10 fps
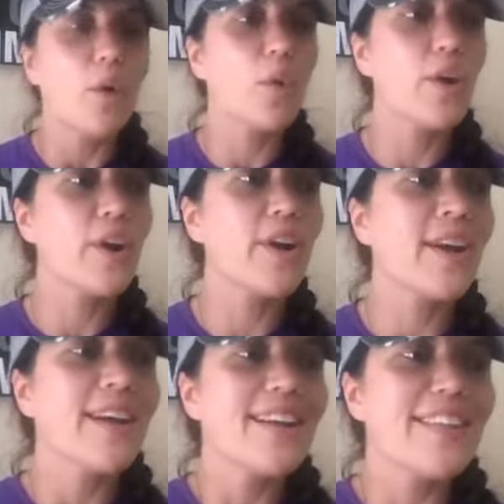
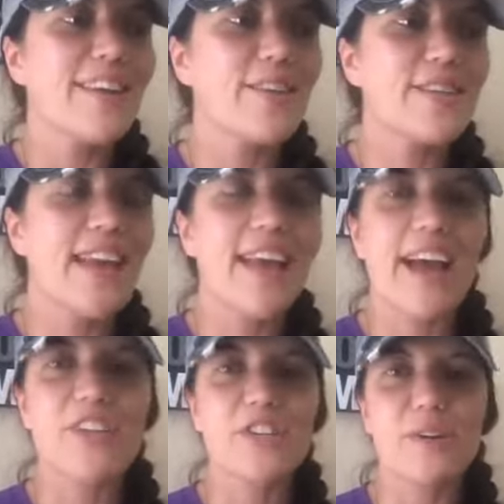Or the other day,
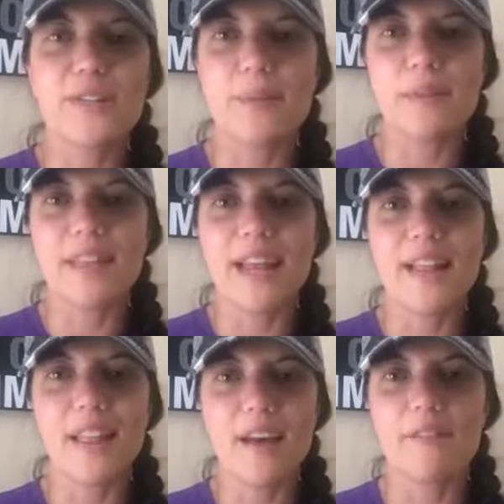I shared something that
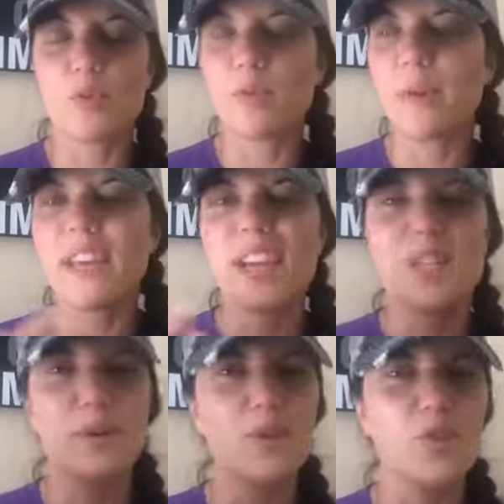I loved with my
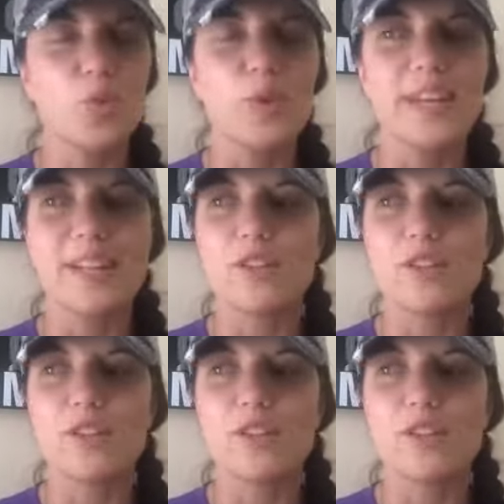kids about schooling.